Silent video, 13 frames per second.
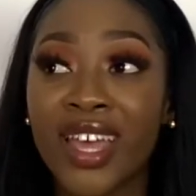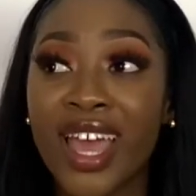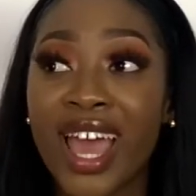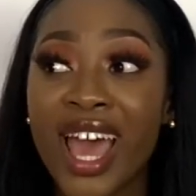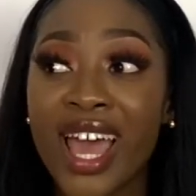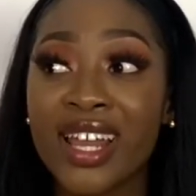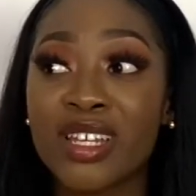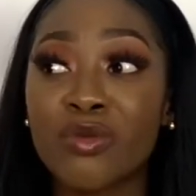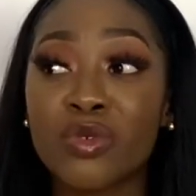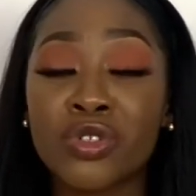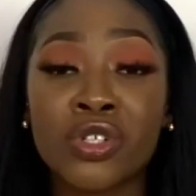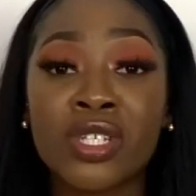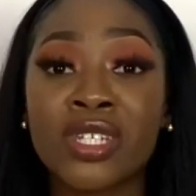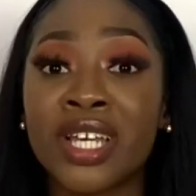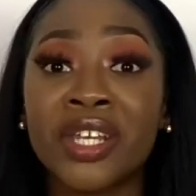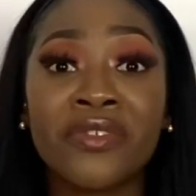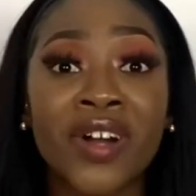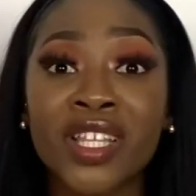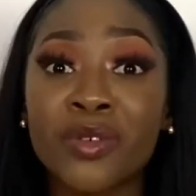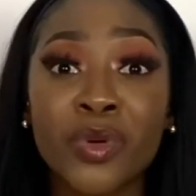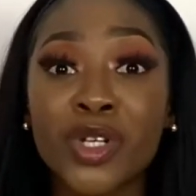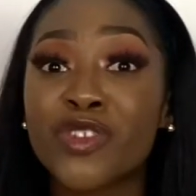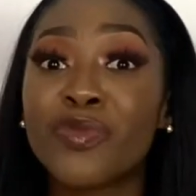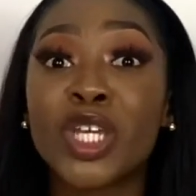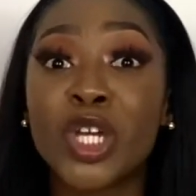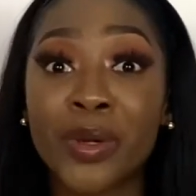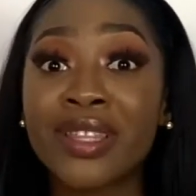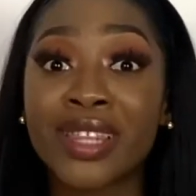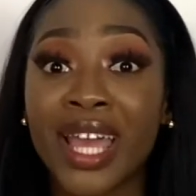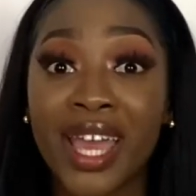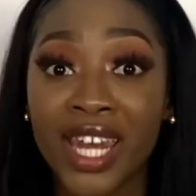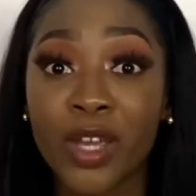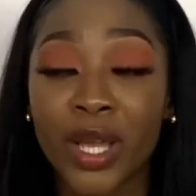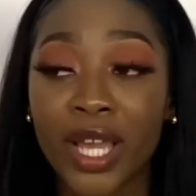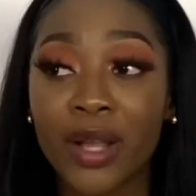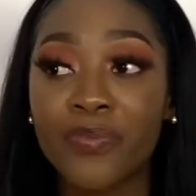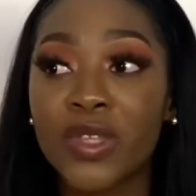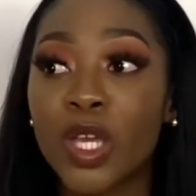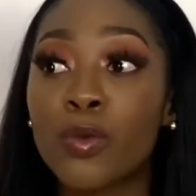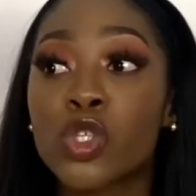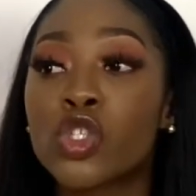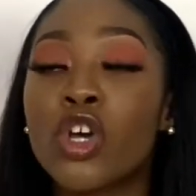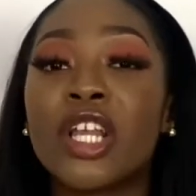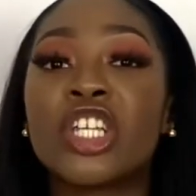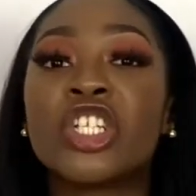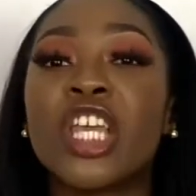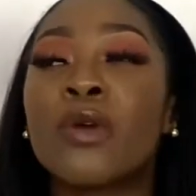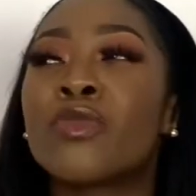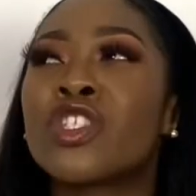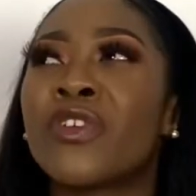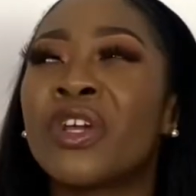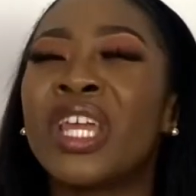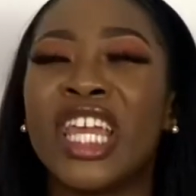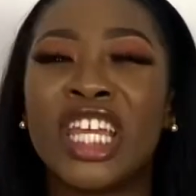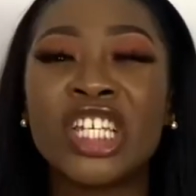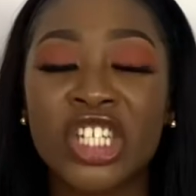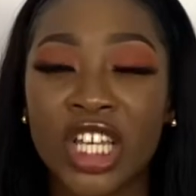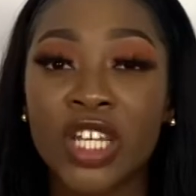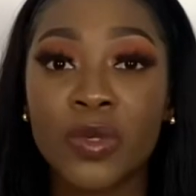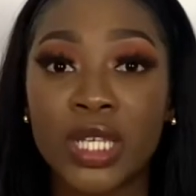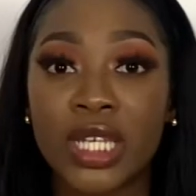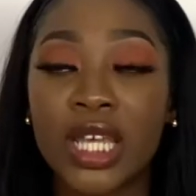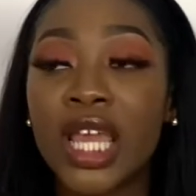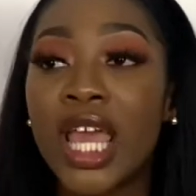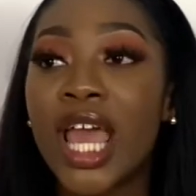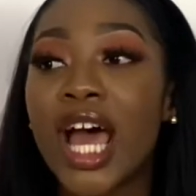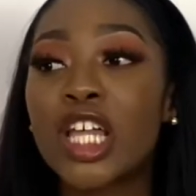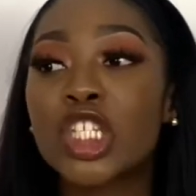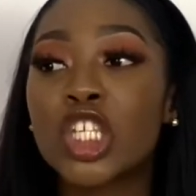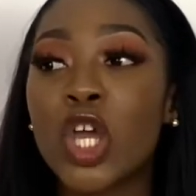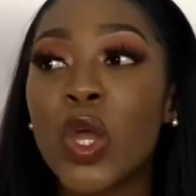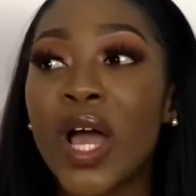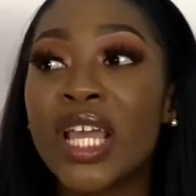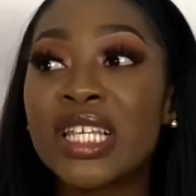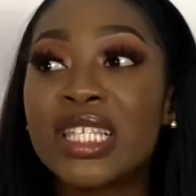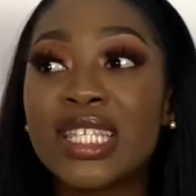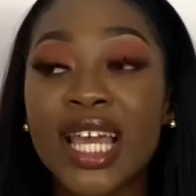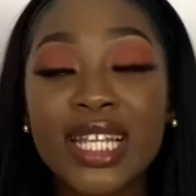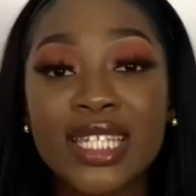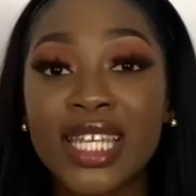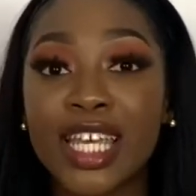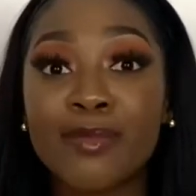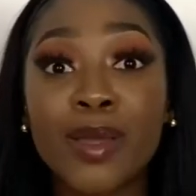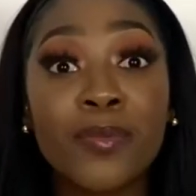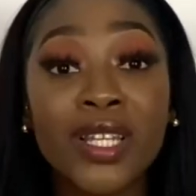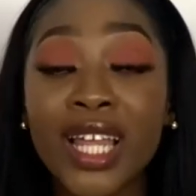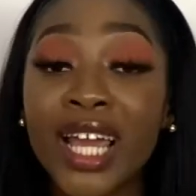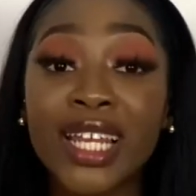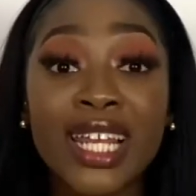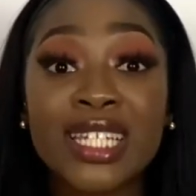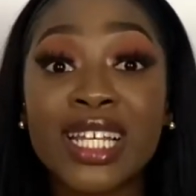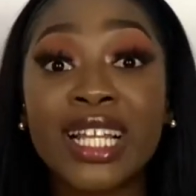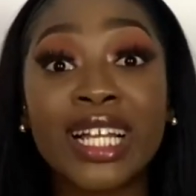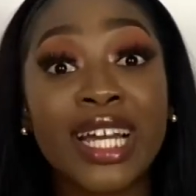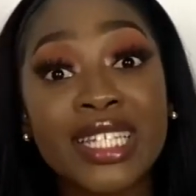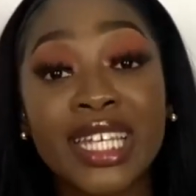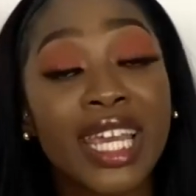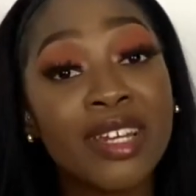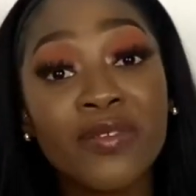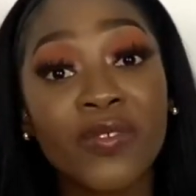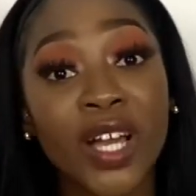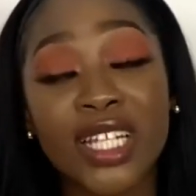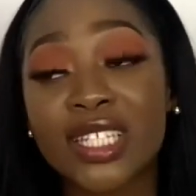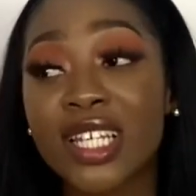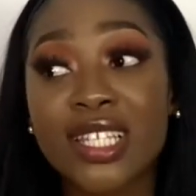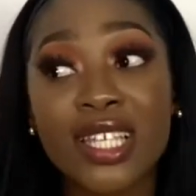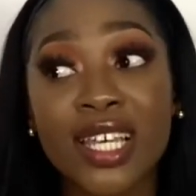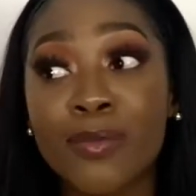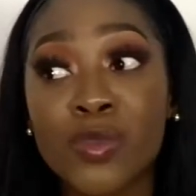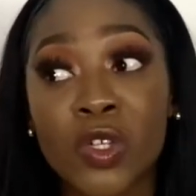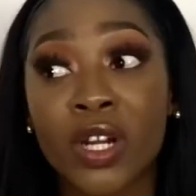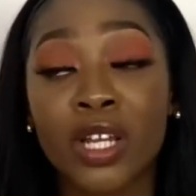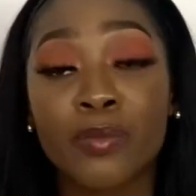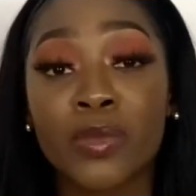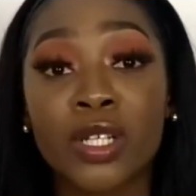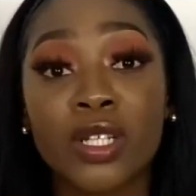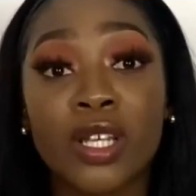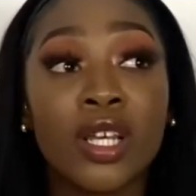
And it would just nullify the point of me going there anyway. It was very ingenuine. And so I said to him, I politely declined the invite. And I said, I'm sorry, but